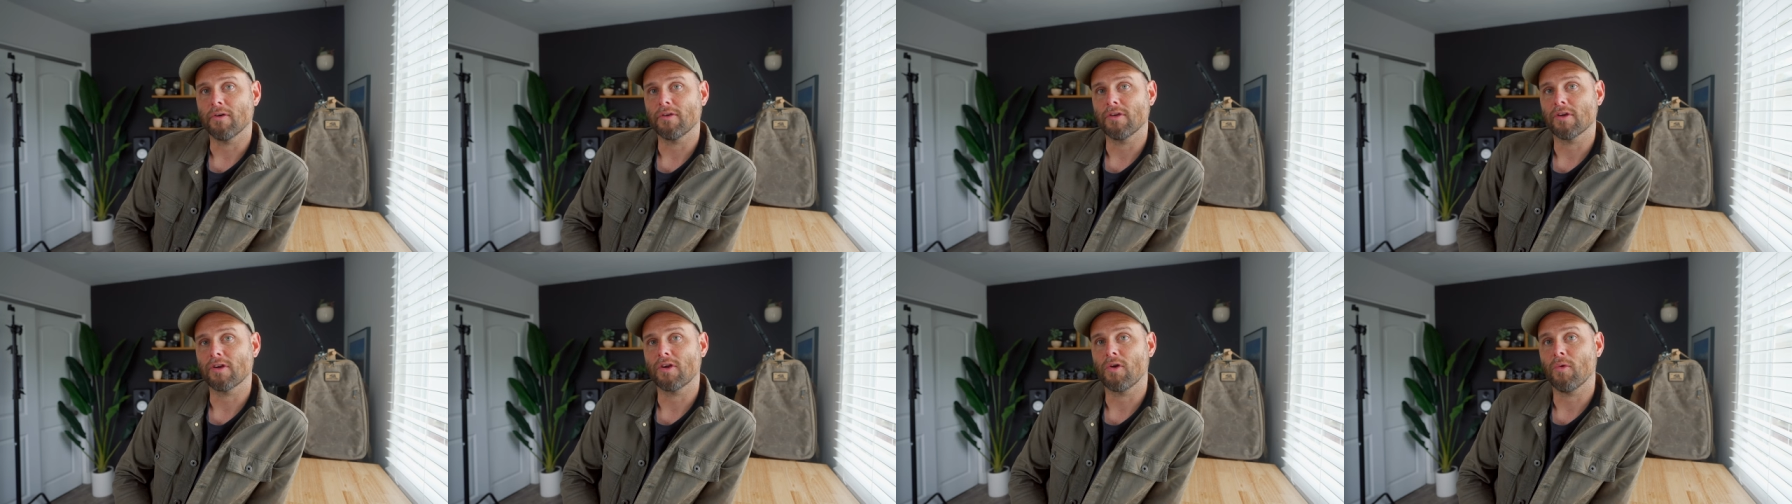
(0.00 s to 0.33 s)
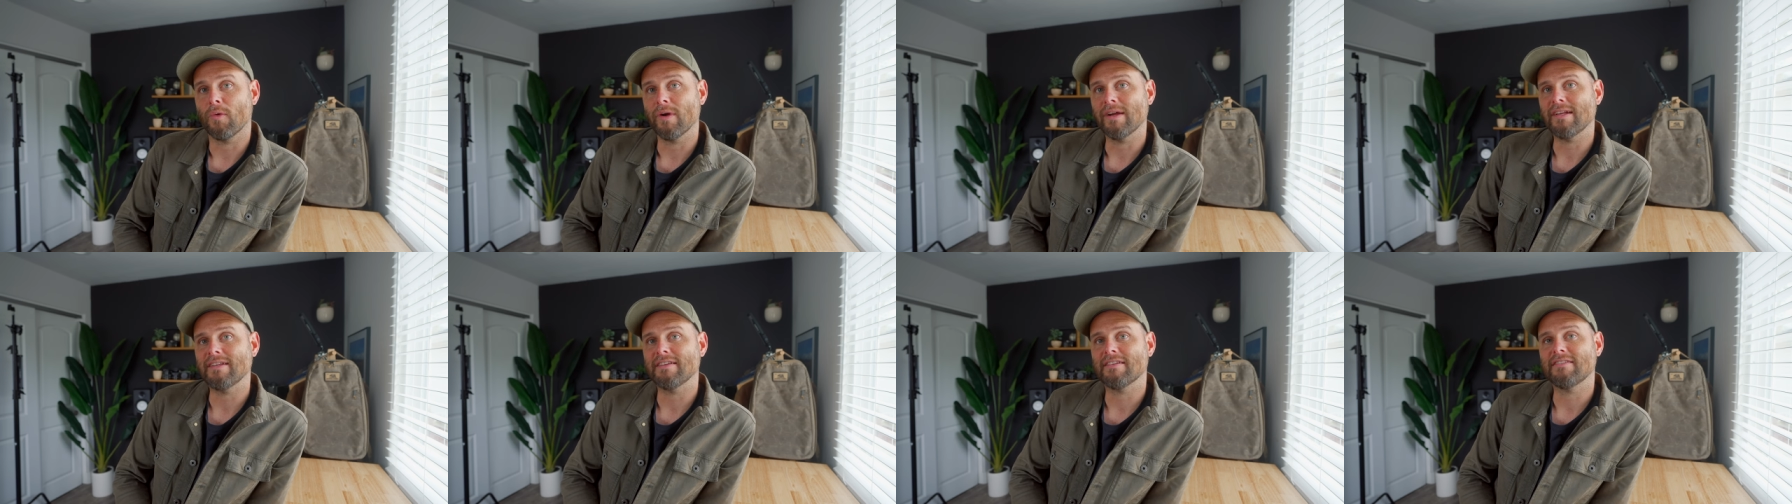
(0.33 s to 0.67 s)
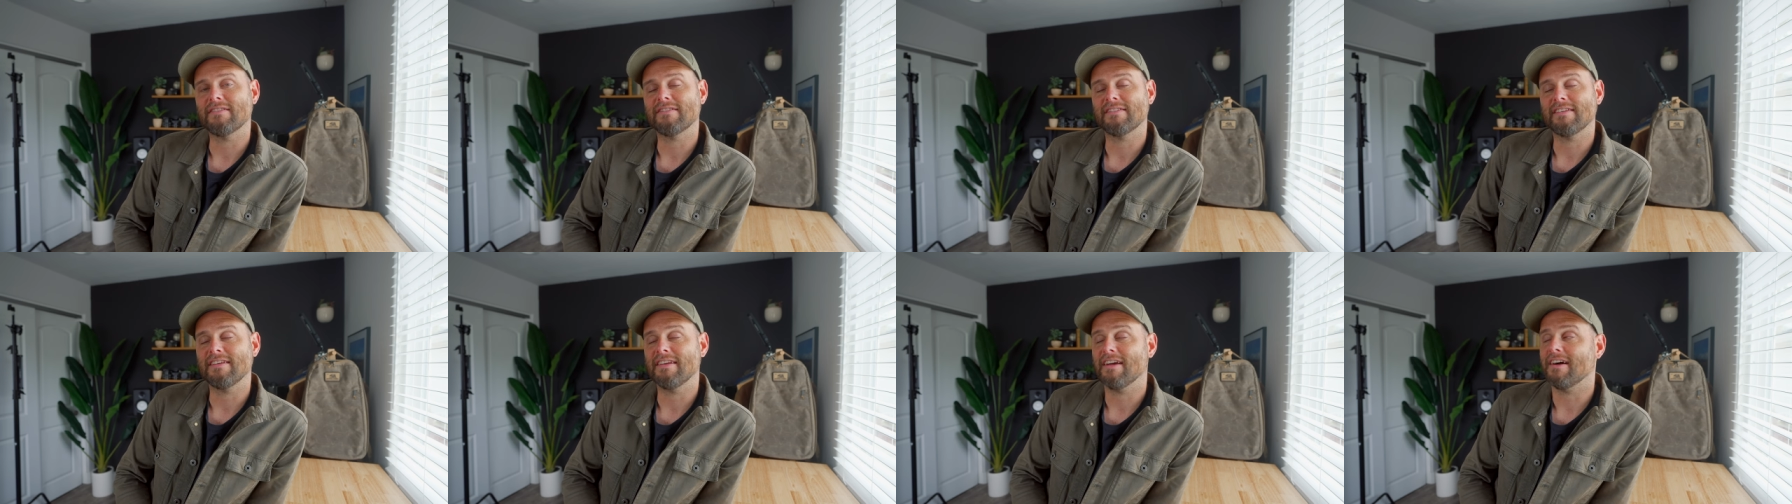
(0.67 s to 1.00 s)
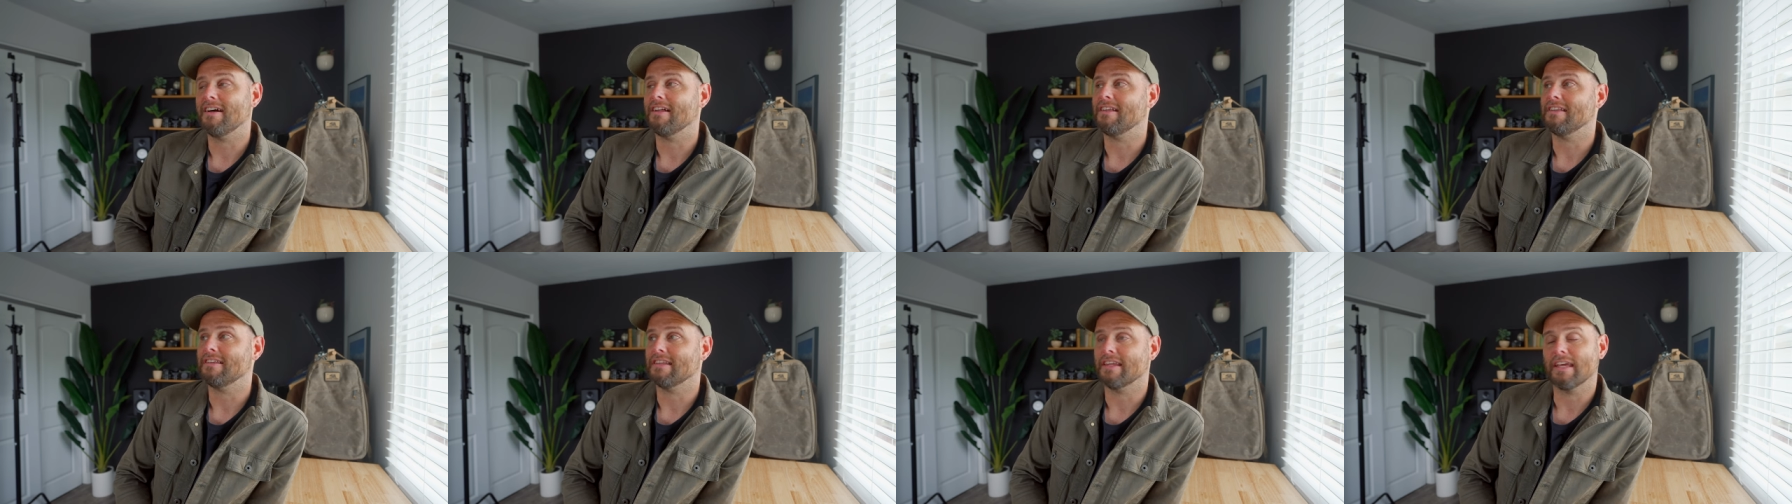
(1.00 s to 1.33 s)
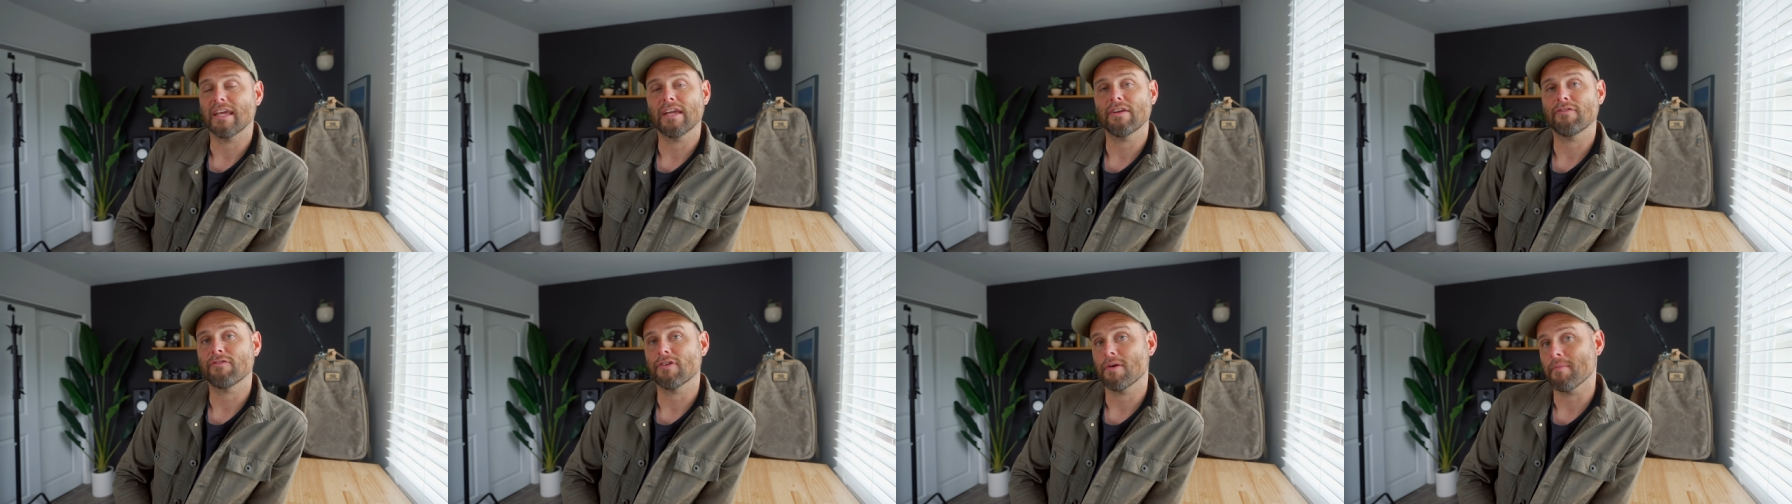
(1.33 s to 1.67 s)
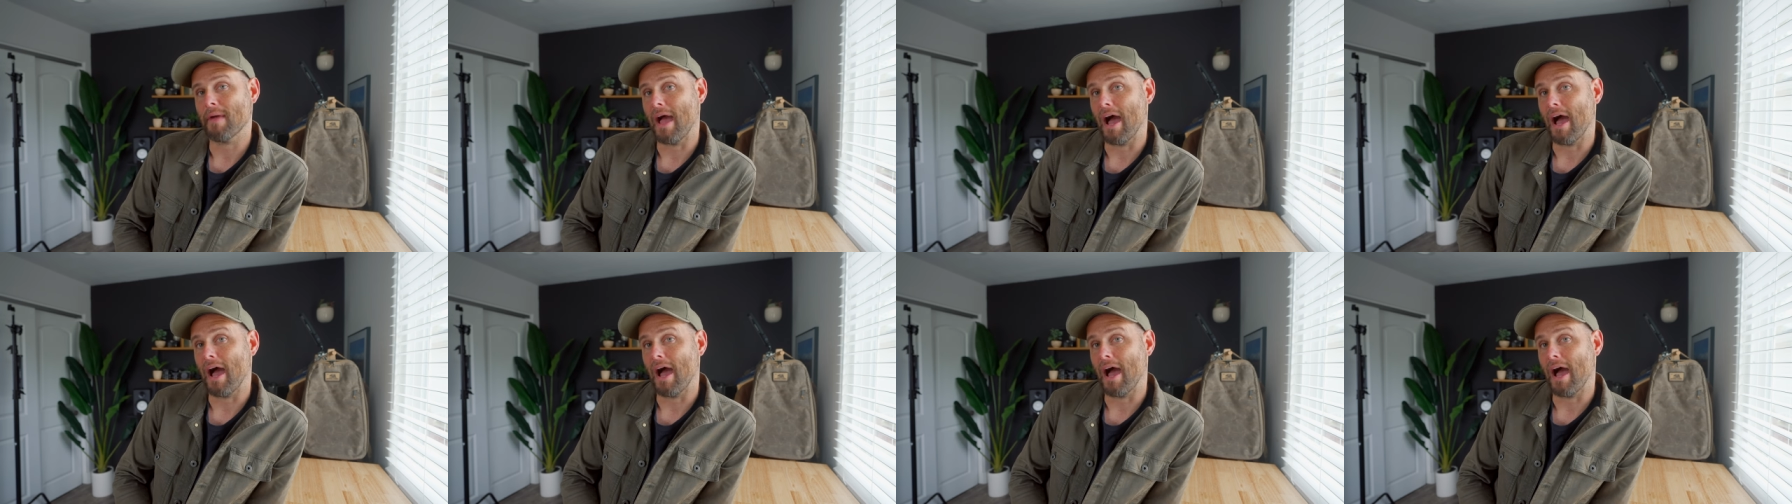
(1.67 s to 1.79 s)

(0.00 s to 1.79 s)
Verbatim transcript: you're going to see a link from